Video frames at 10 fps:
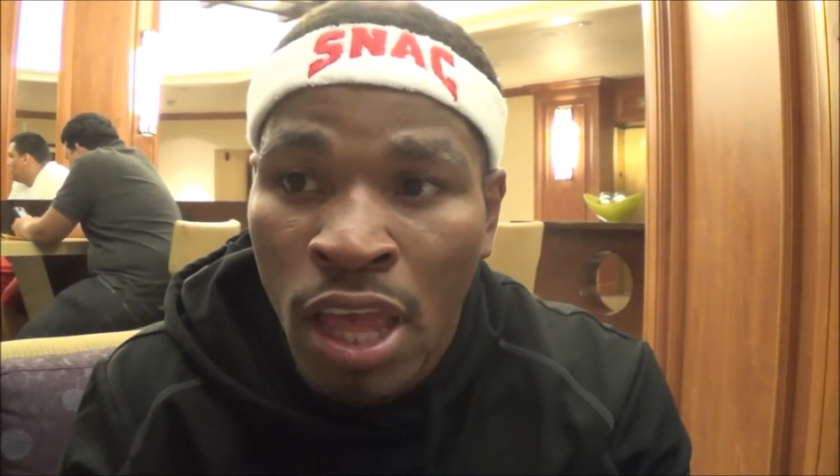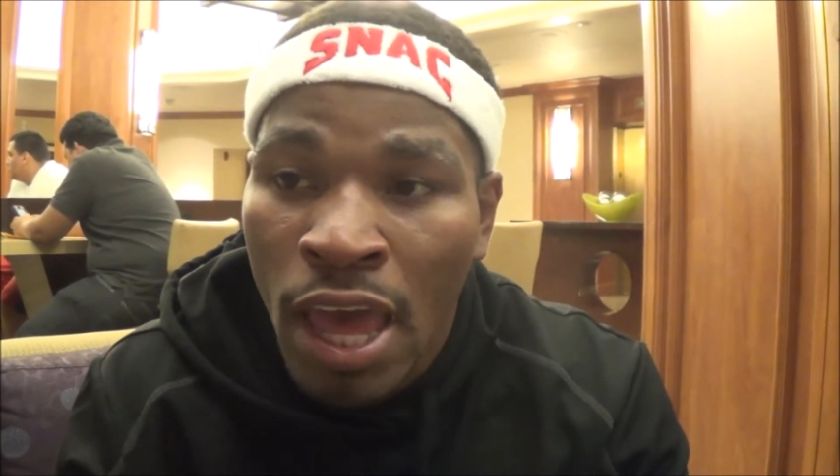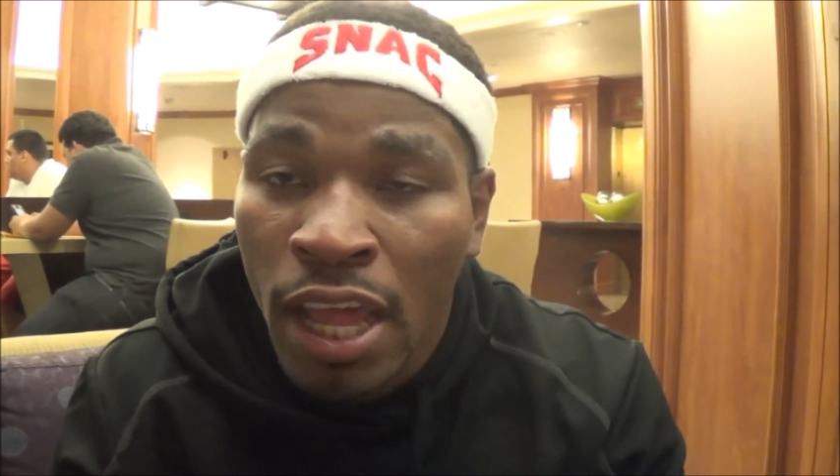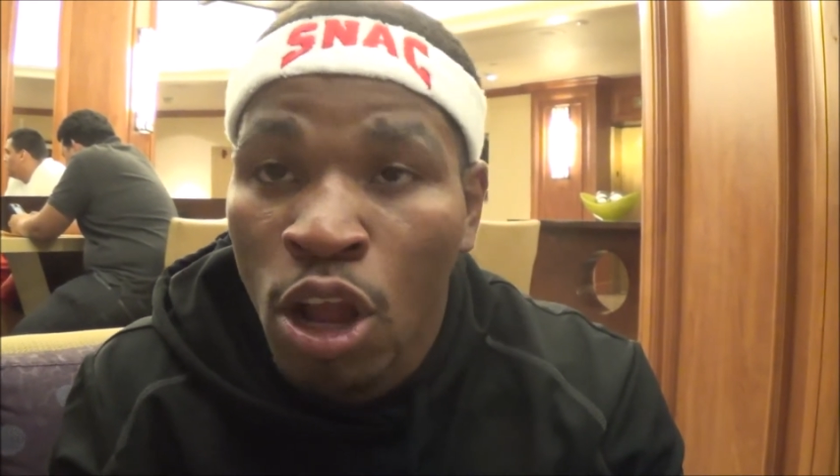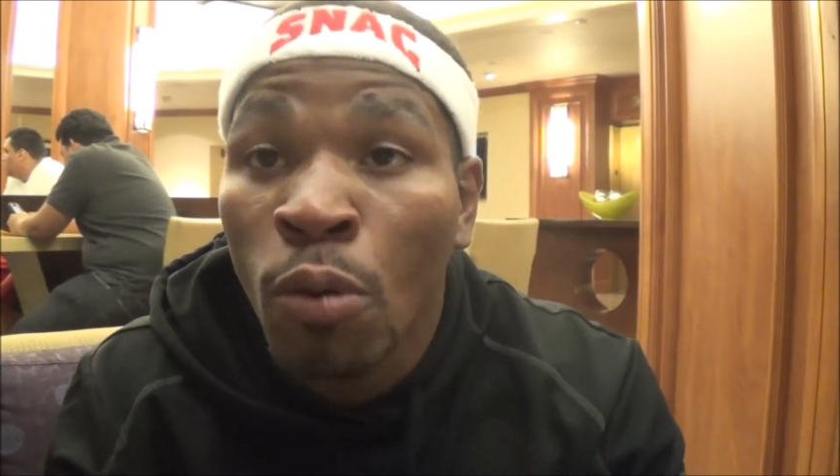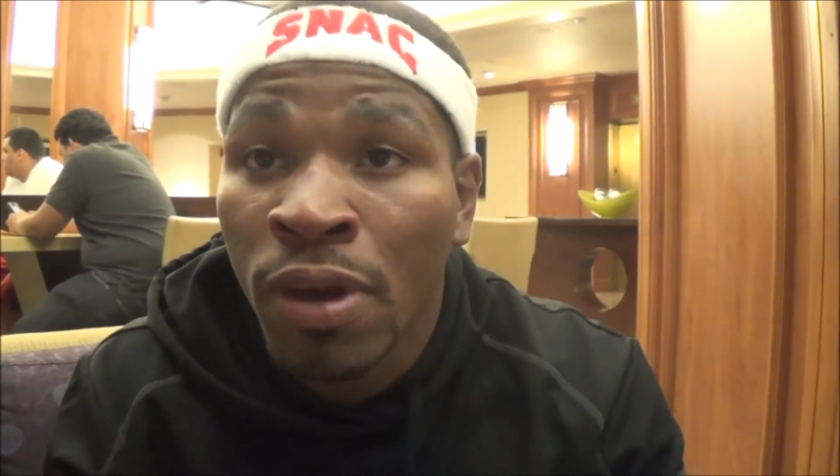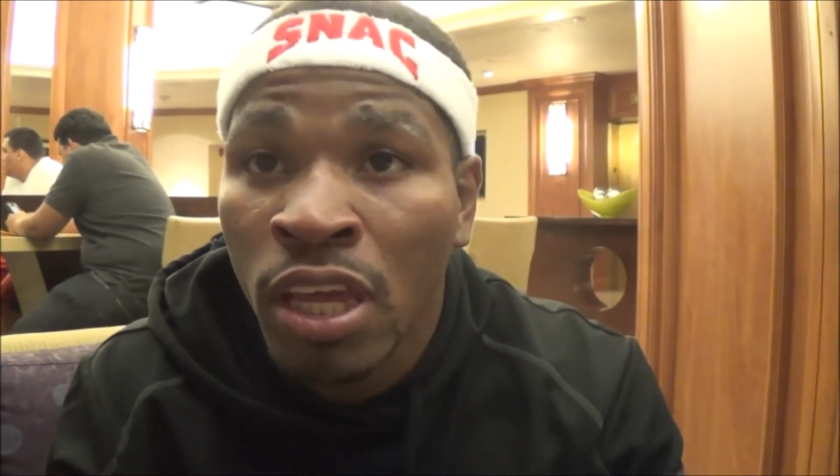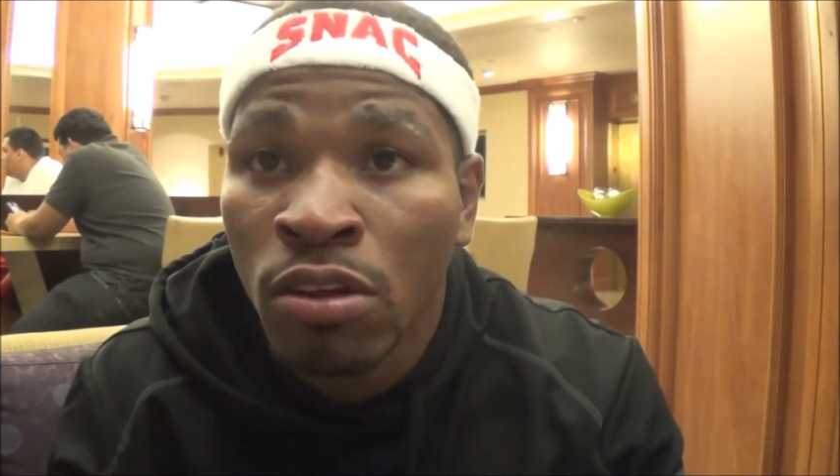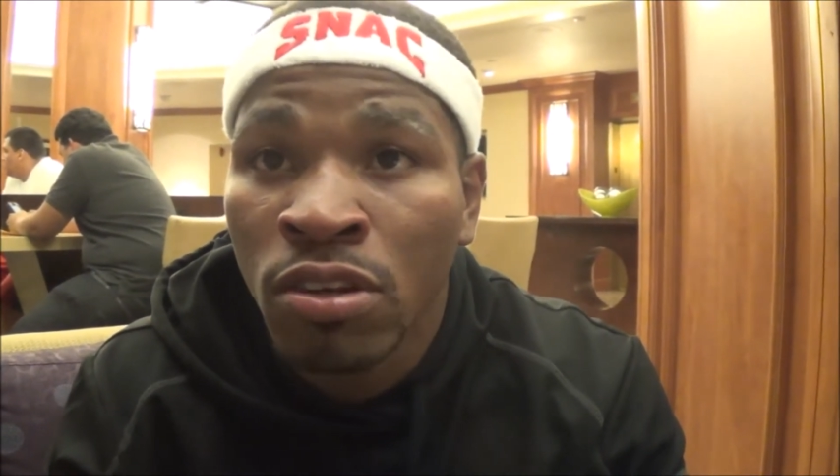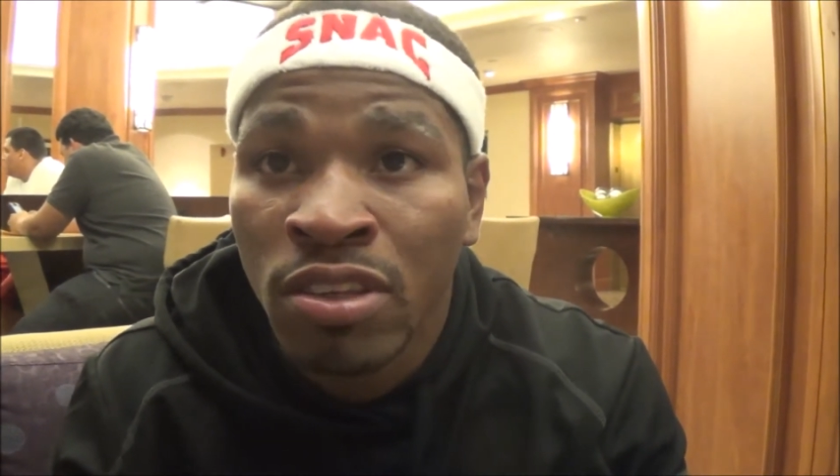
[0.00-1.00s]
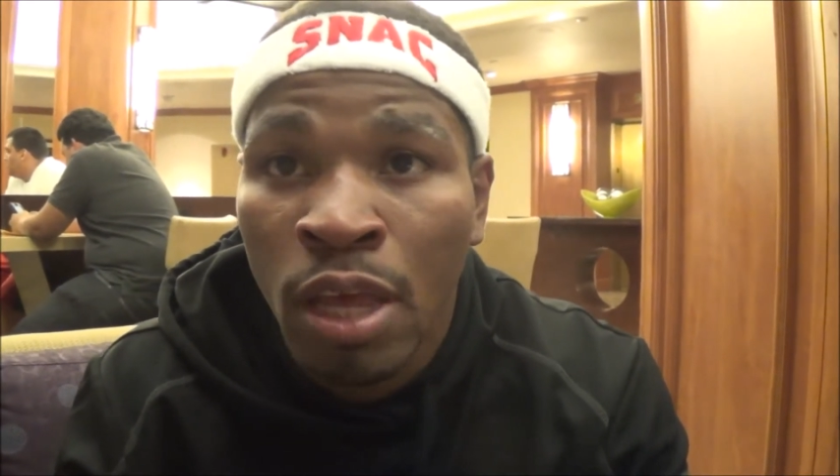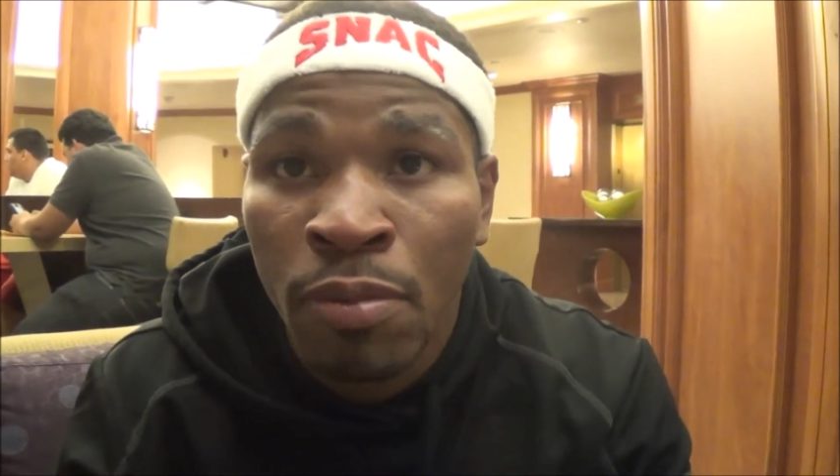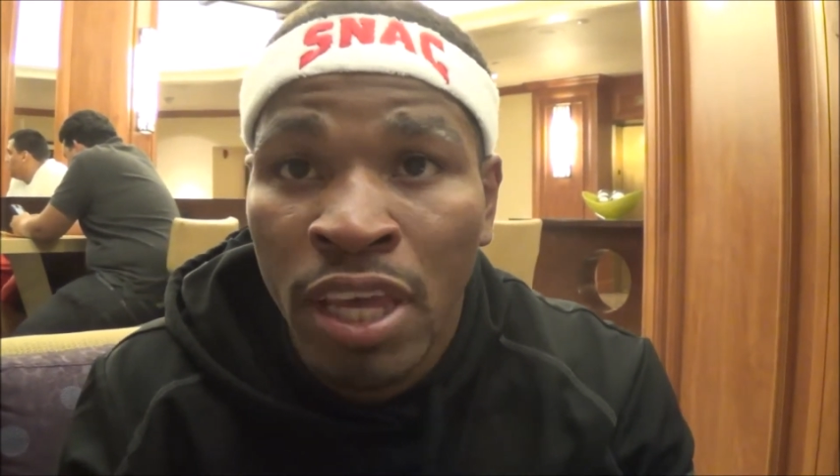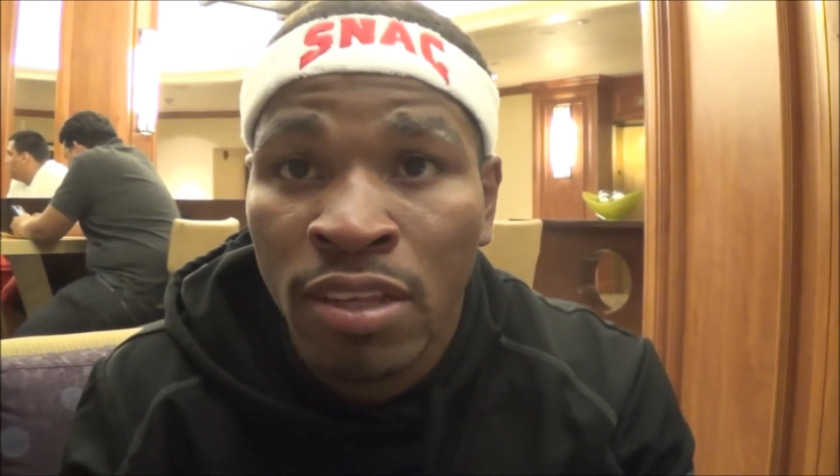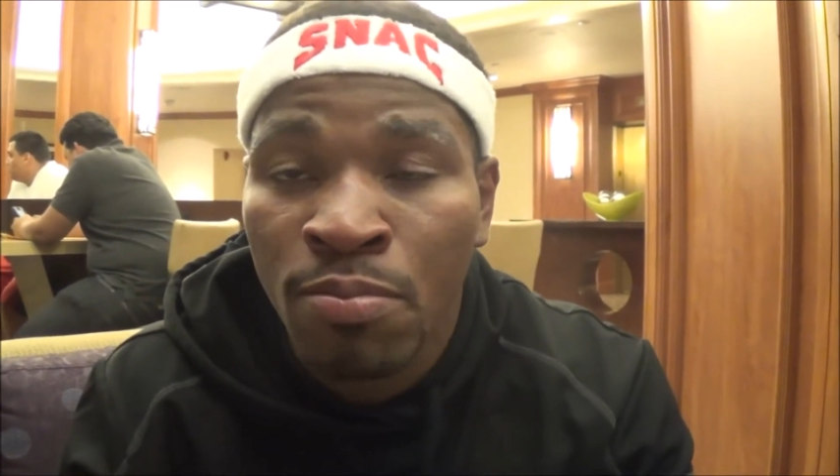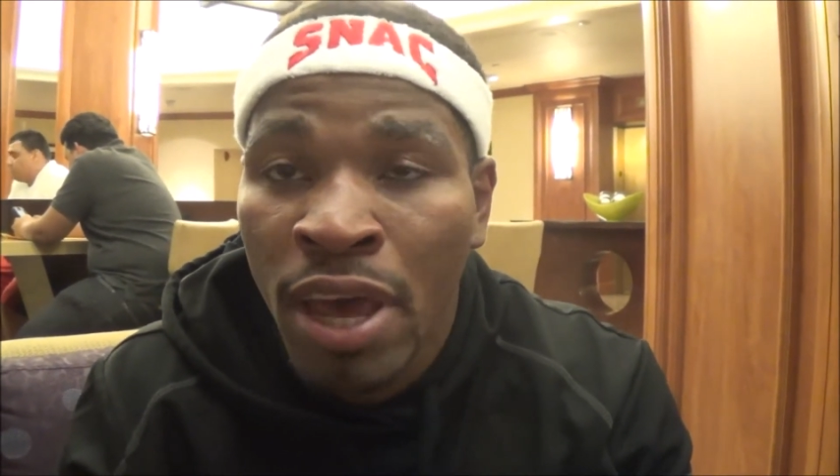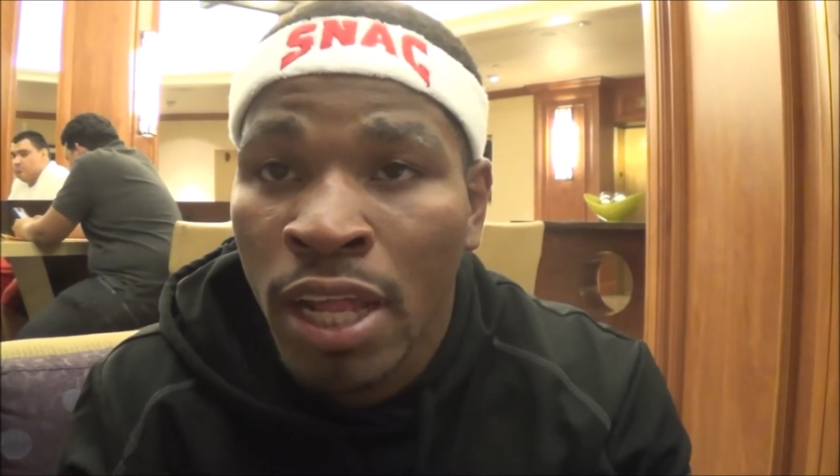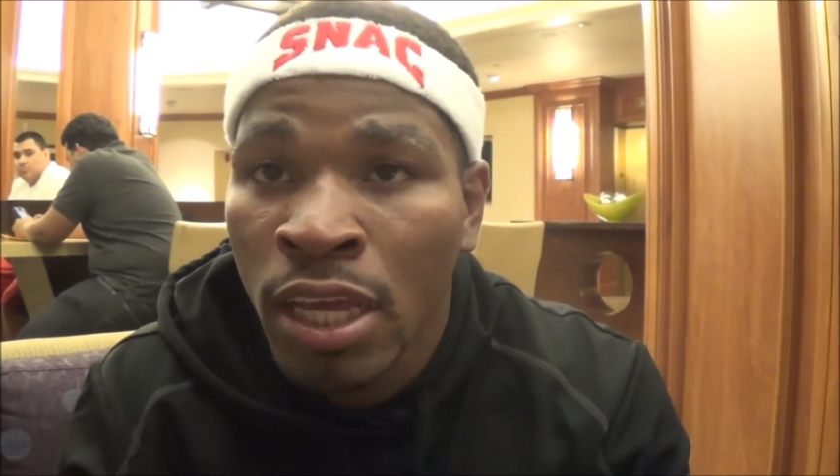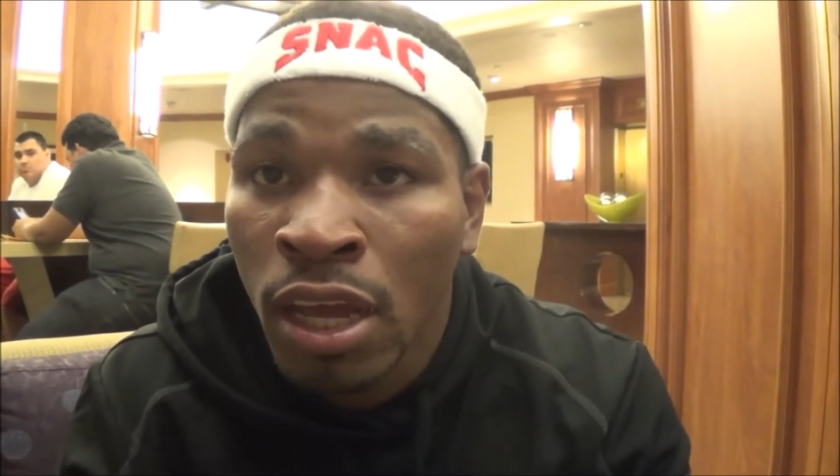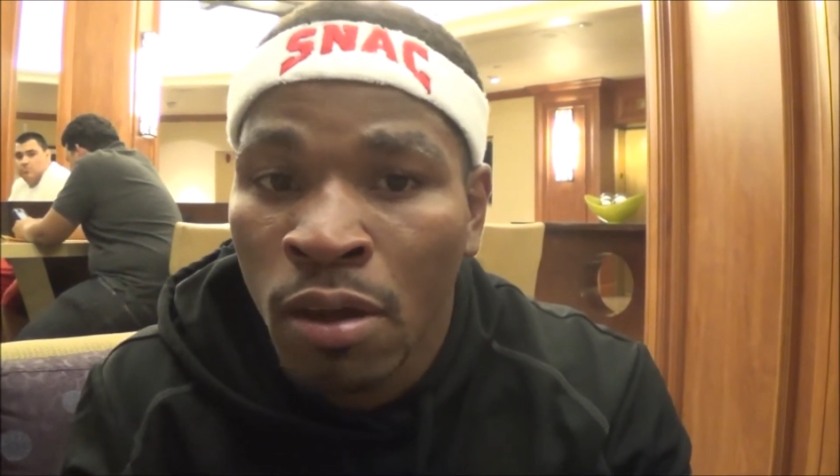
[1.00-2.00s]
and I hope he can do the same against
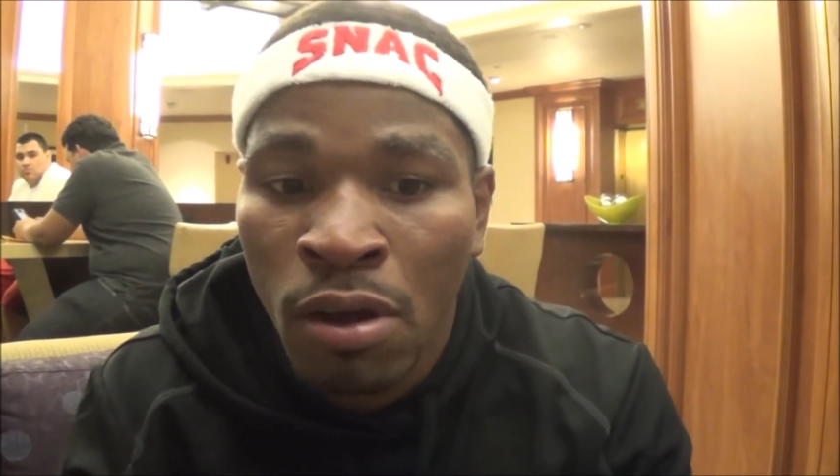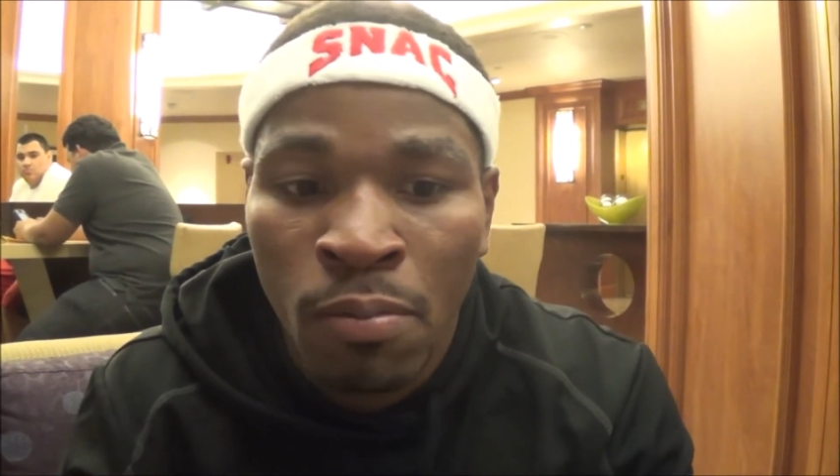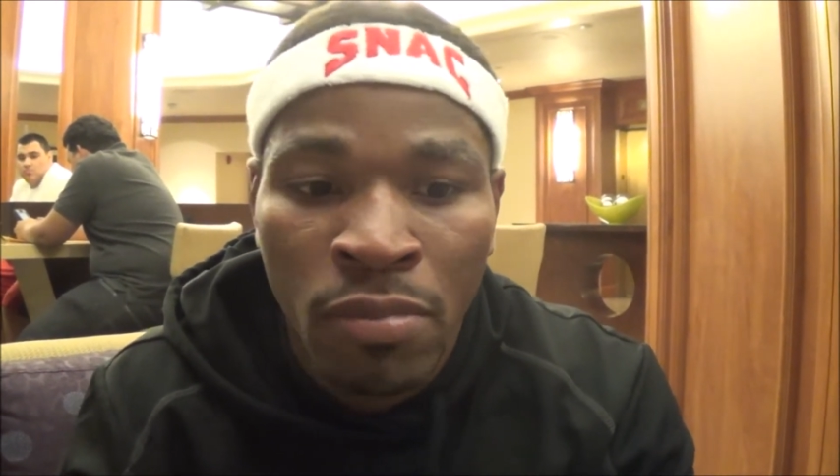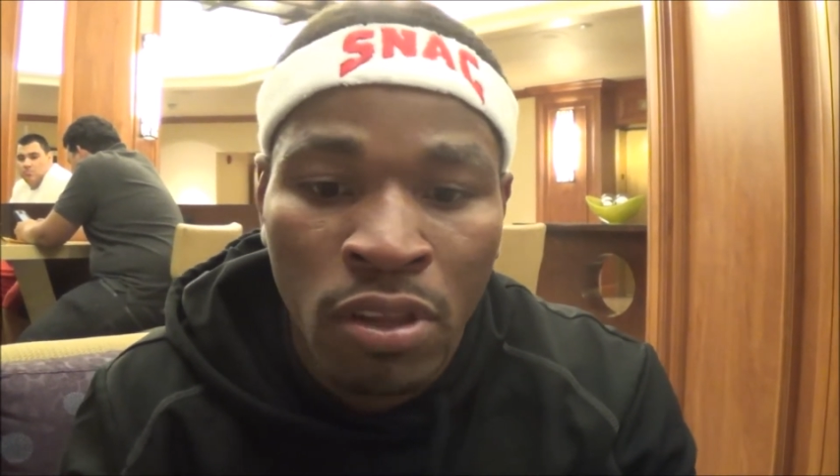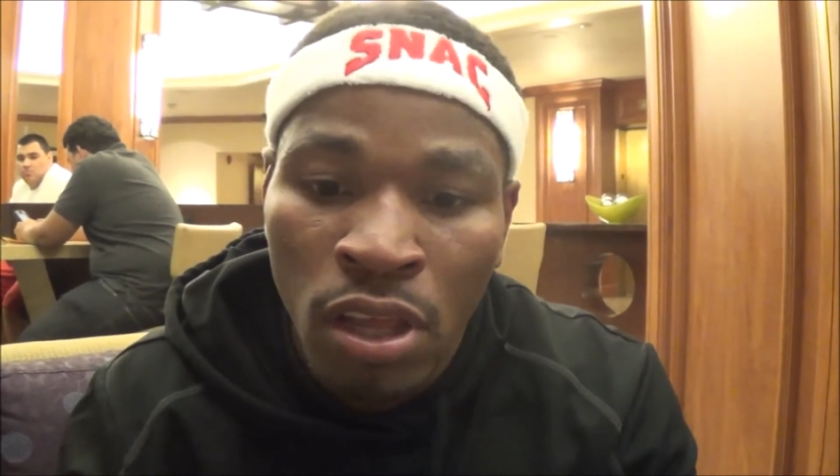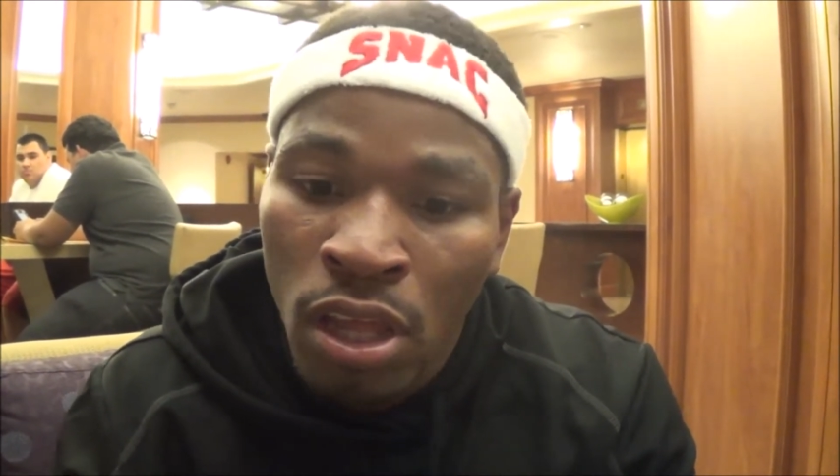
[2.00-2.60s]
Manny.